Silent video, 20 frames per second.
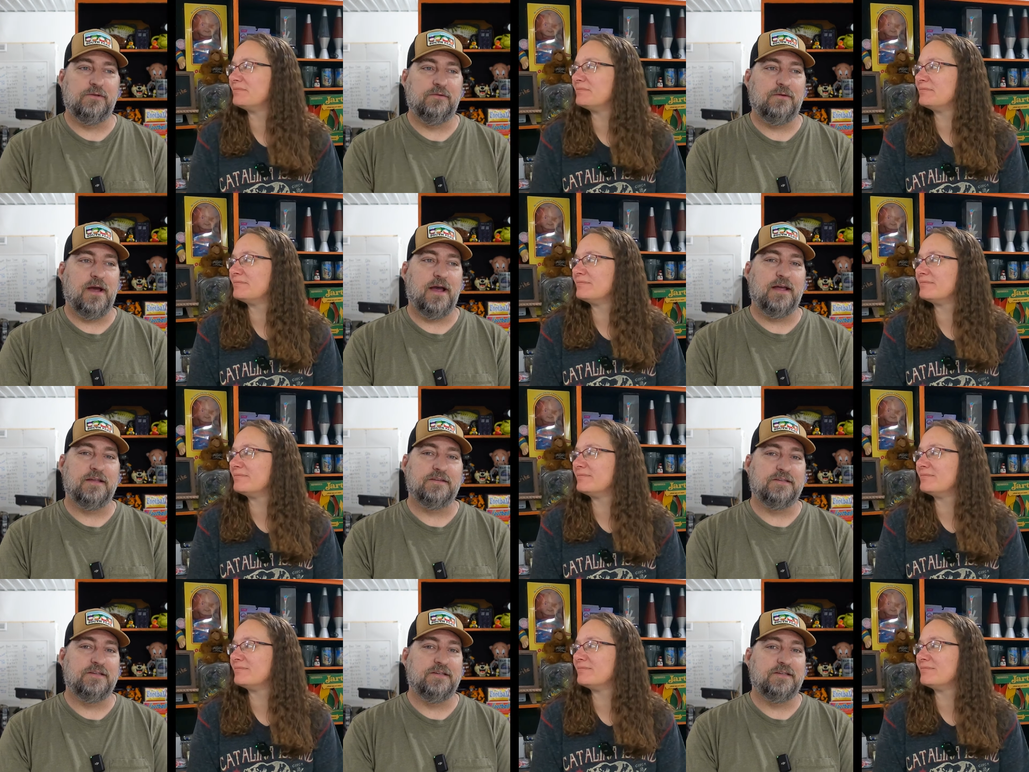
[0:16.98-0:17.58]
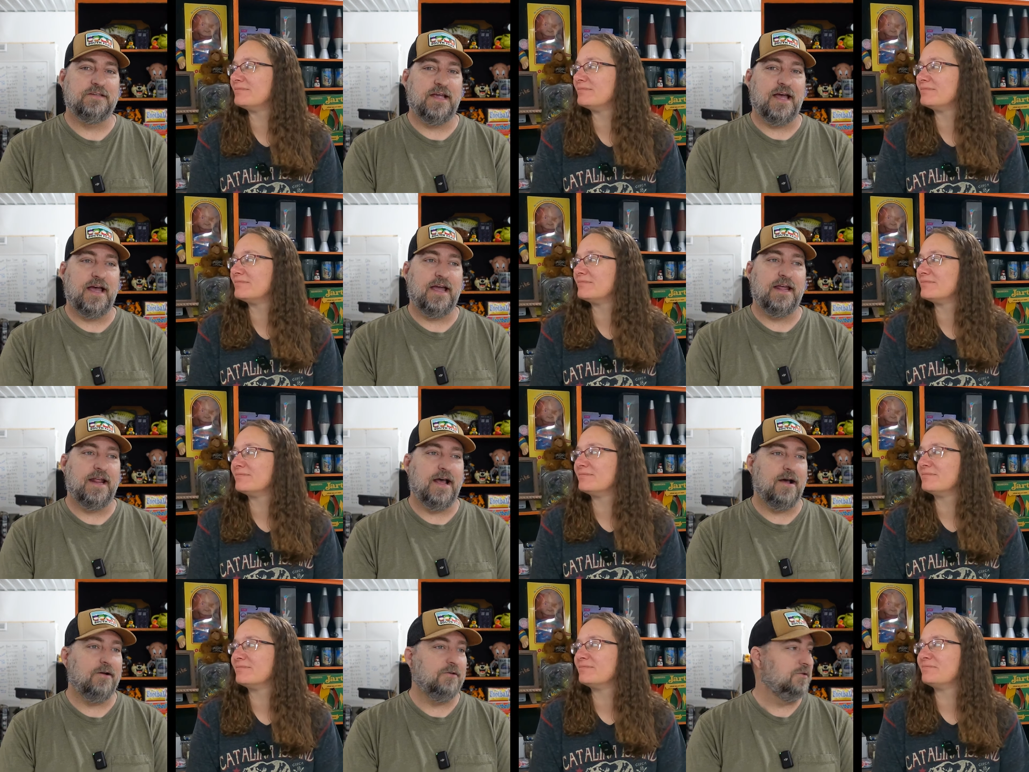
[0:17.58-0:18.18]
Speaker 1: you guys
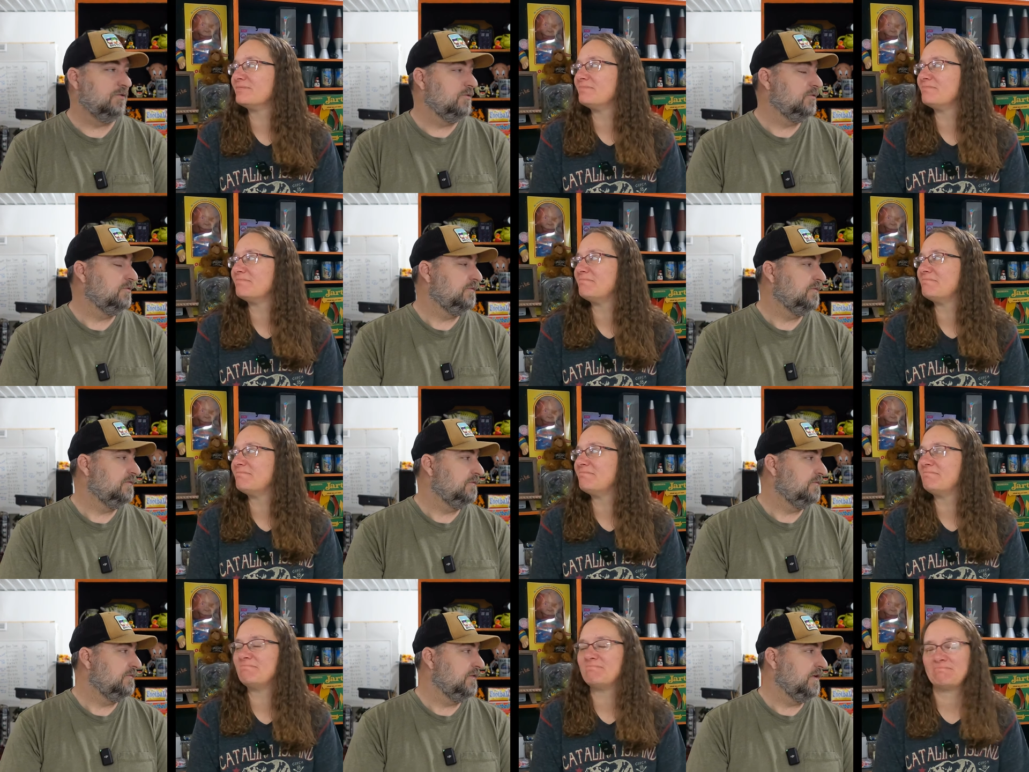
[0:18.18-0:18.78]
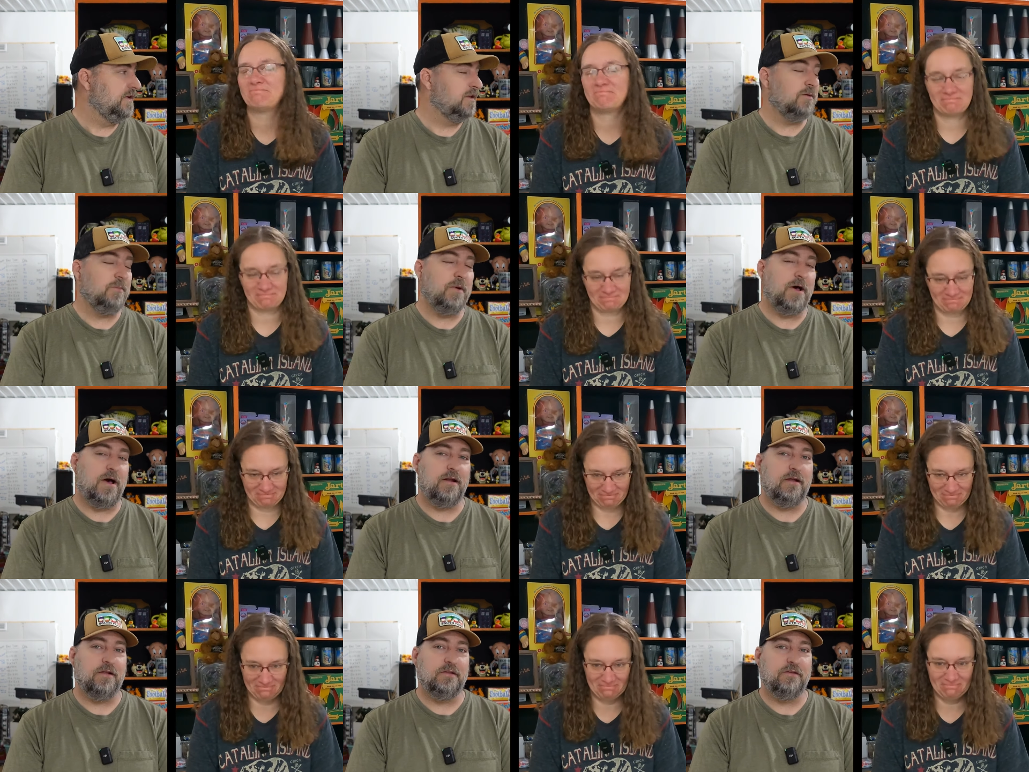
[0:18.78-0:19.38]
decide how you feel
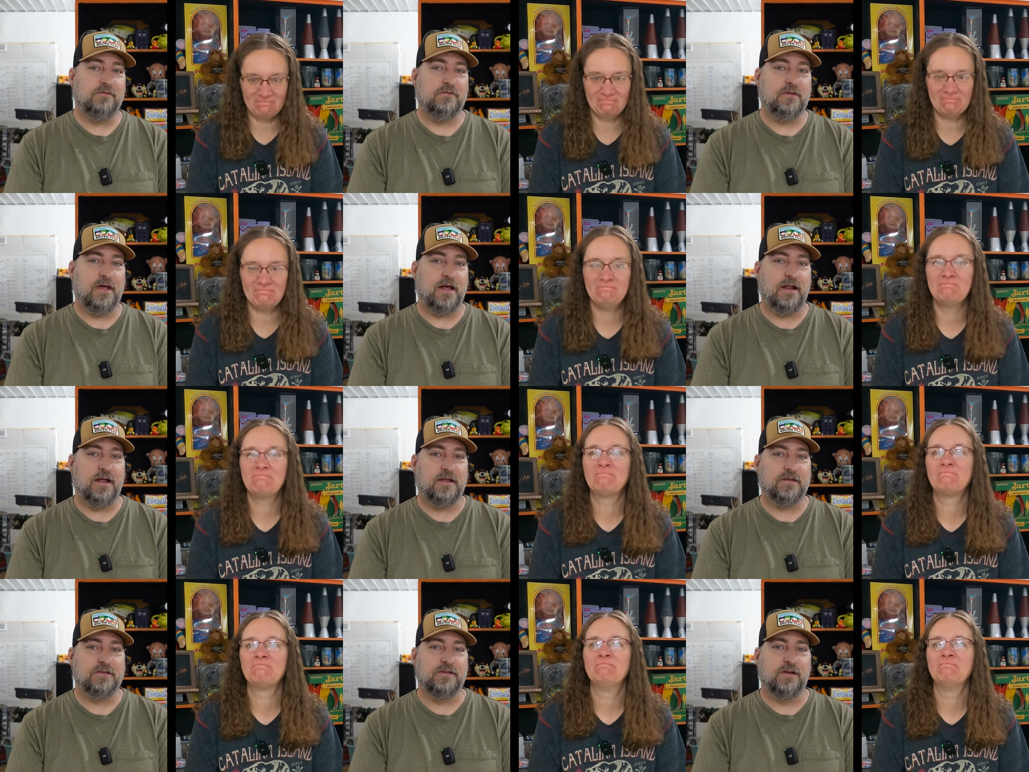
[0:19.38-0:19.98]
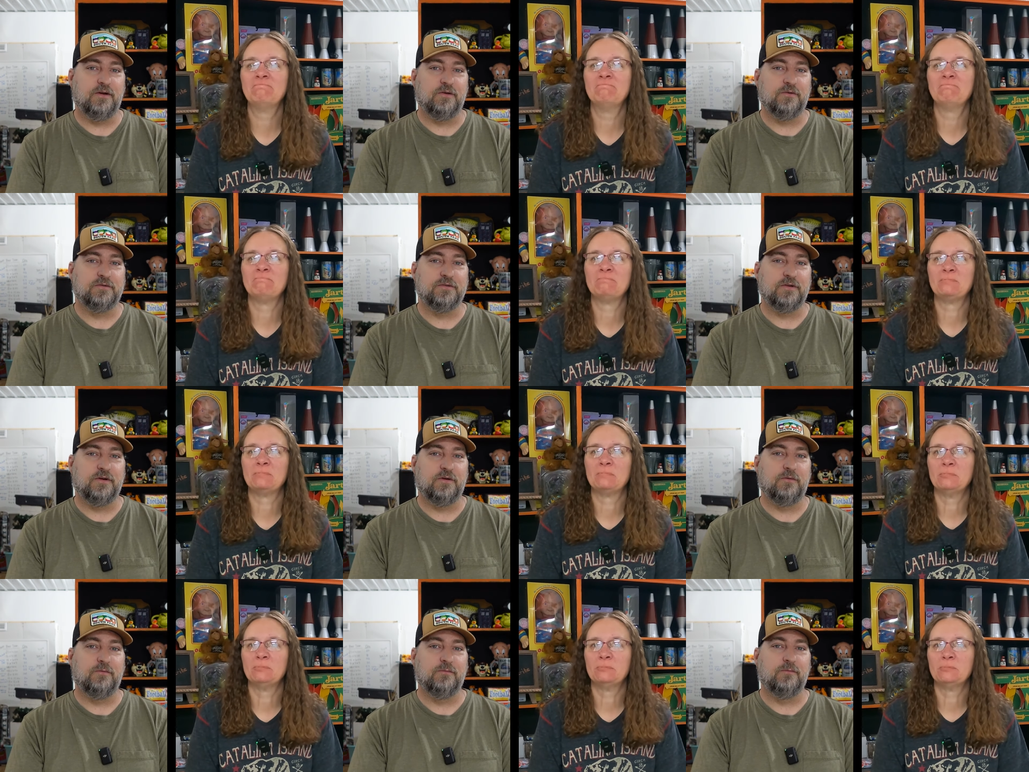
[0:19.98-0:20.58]
about it, and you let us know.
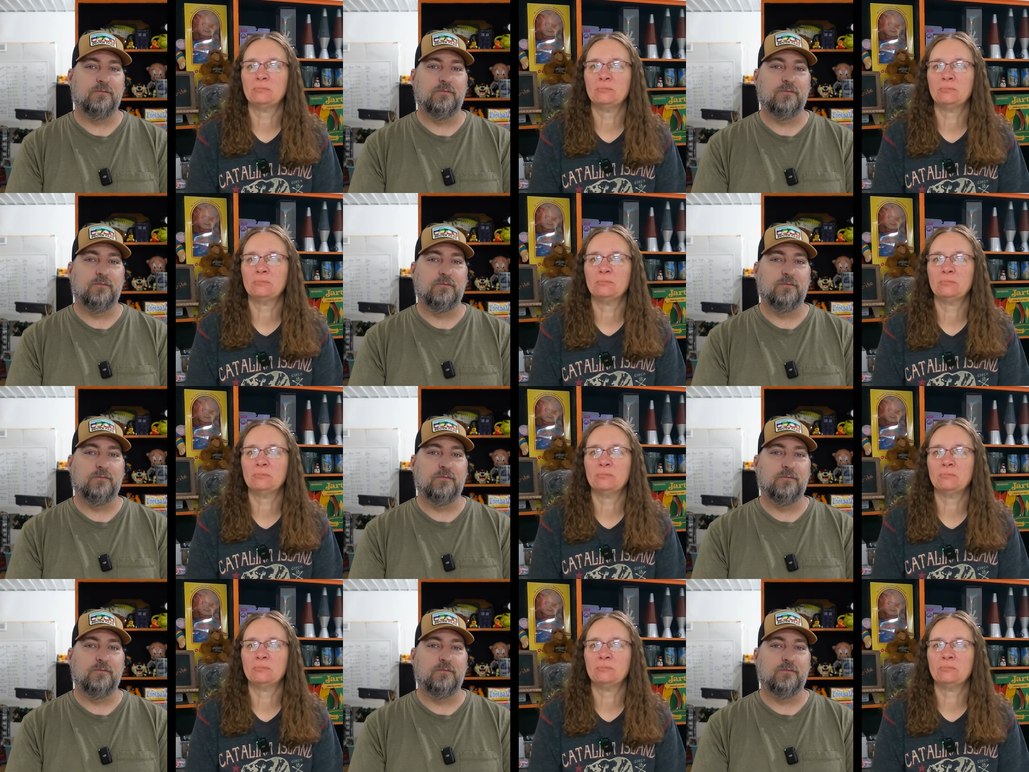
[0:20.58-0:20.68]
So